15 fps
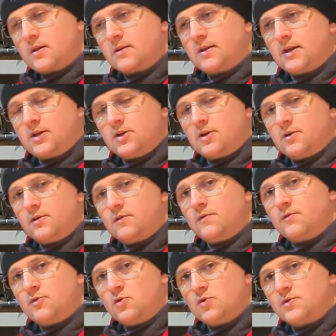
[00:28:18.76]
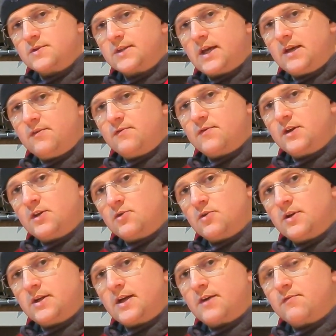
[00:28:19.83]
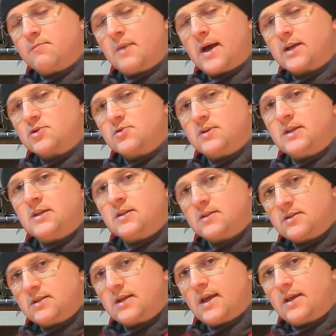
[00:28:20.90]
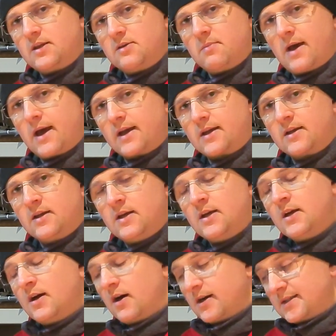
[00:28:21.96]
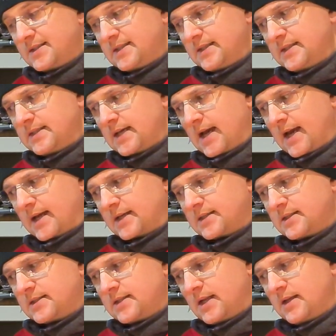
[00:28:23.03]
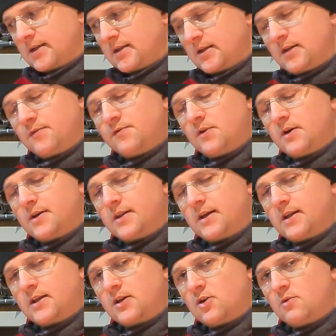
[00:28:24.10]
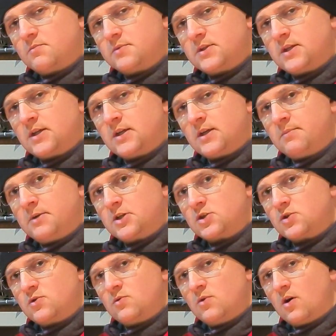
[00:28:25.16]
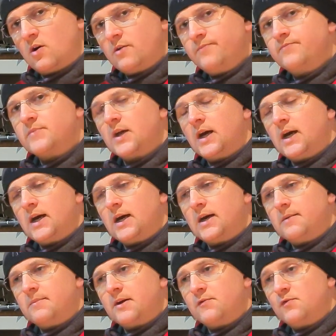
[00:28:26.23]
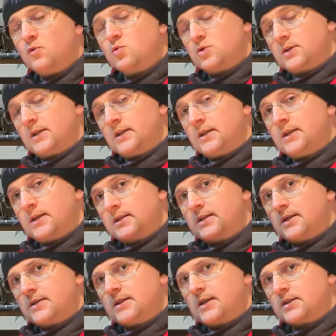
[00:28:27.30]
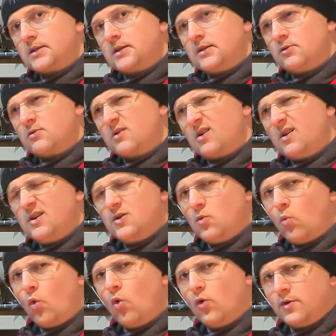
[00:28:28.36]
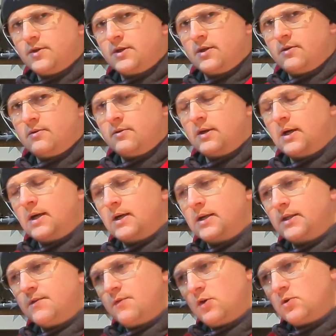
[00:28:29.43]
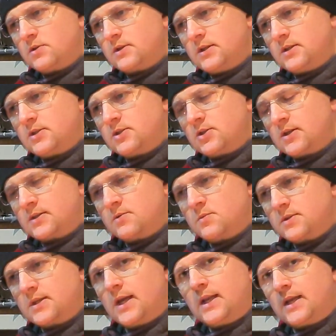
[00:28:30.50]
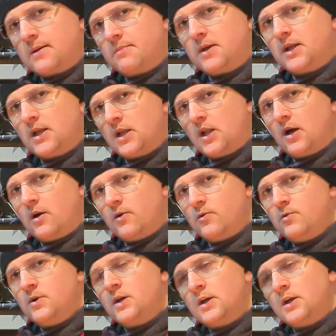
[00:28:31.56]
then you know you're safe and you've got enough battery to get you back. I did accidentally fly the helicopter a bit too long. Unfortunately, it does actually kind of warn you. The voltage, as it was getting a bit low,